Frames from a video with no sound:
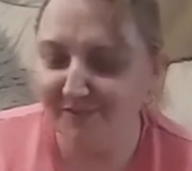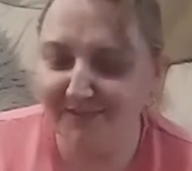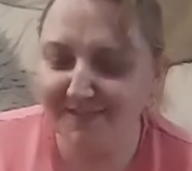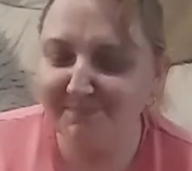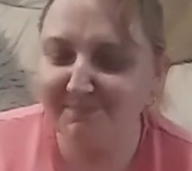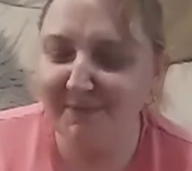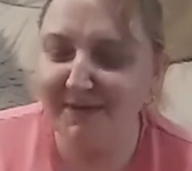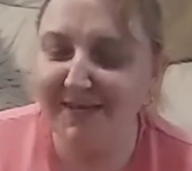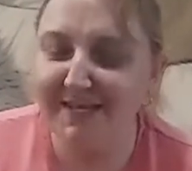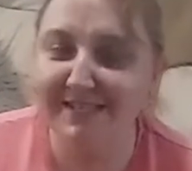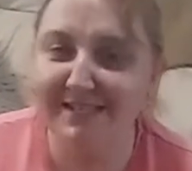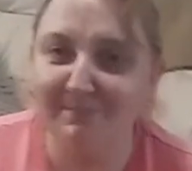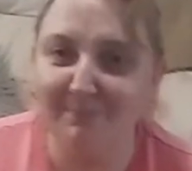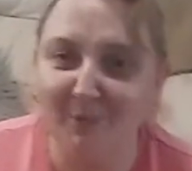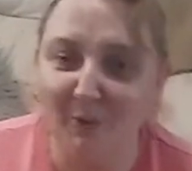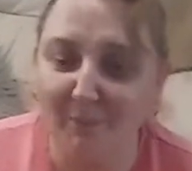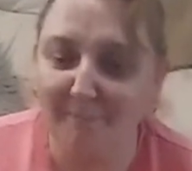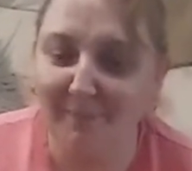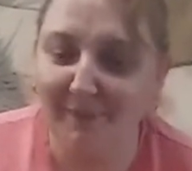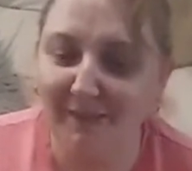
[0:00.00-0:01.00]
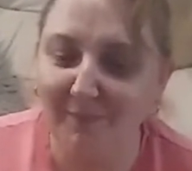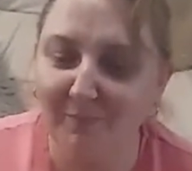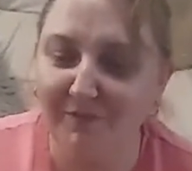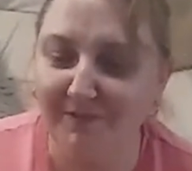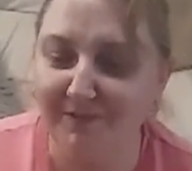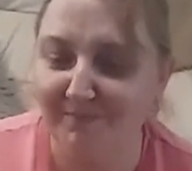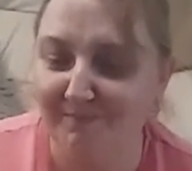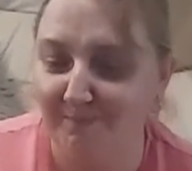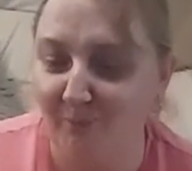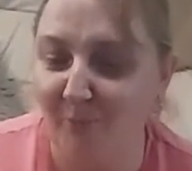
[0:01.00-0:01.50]
this bit is the bottom bit
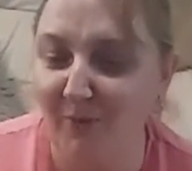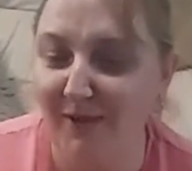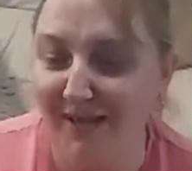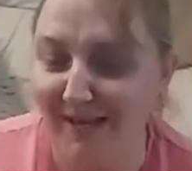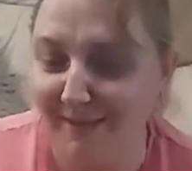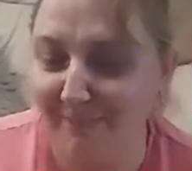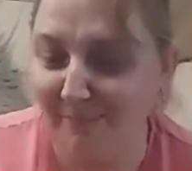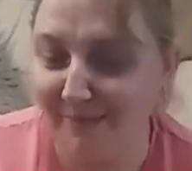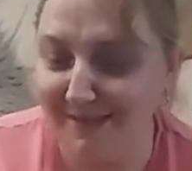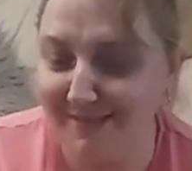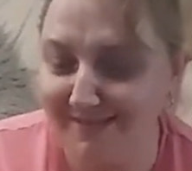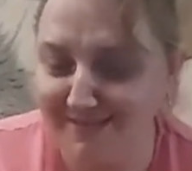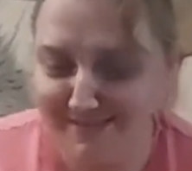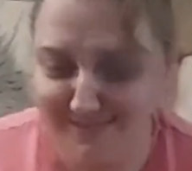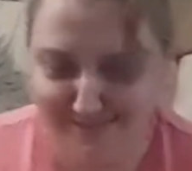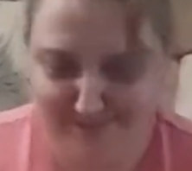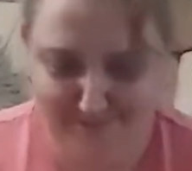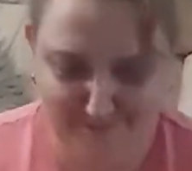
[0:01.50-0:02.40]
with the wiggly bits.